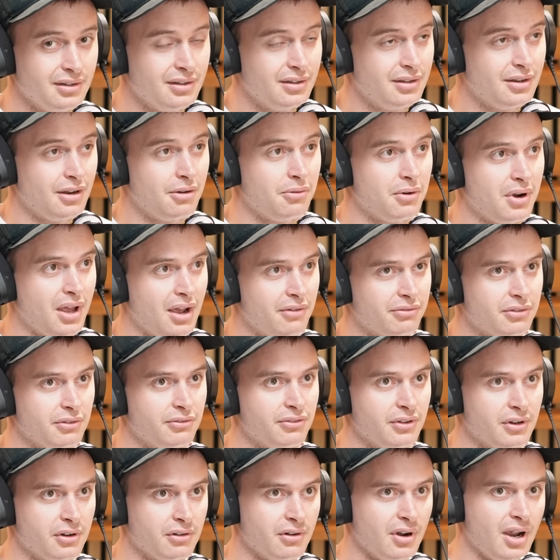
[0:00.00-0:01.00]
you don't want to have
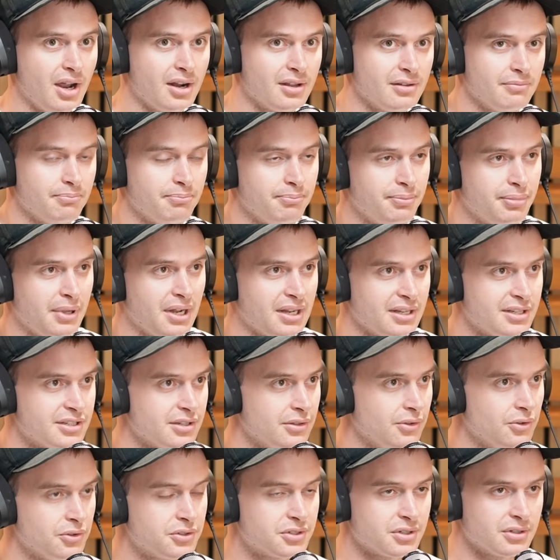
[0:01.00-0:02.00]
to figure out a bloody
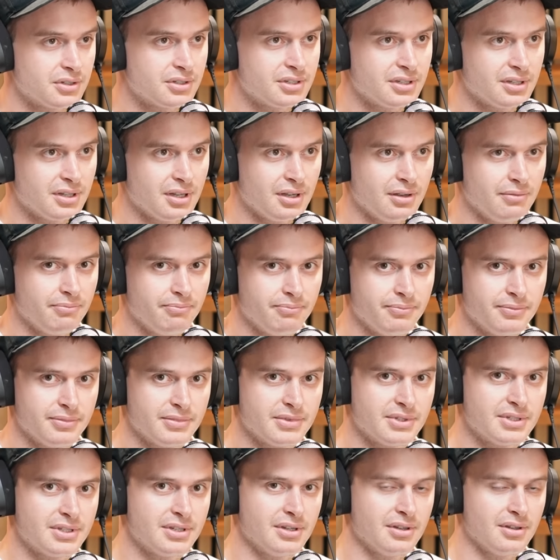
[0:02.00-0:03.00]
solution to the
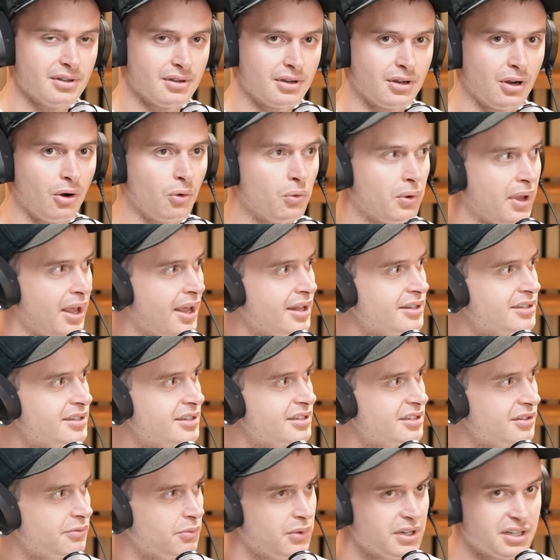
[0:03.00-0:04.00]
to the gold
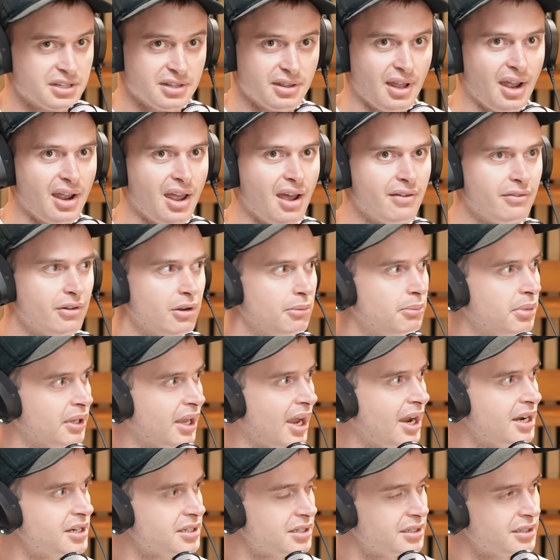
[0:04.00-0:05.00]
ounces of which they have an
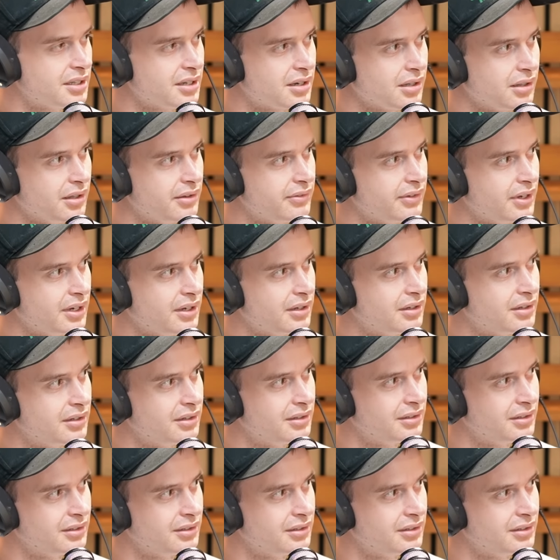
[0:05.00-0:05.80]
obligation to deliver.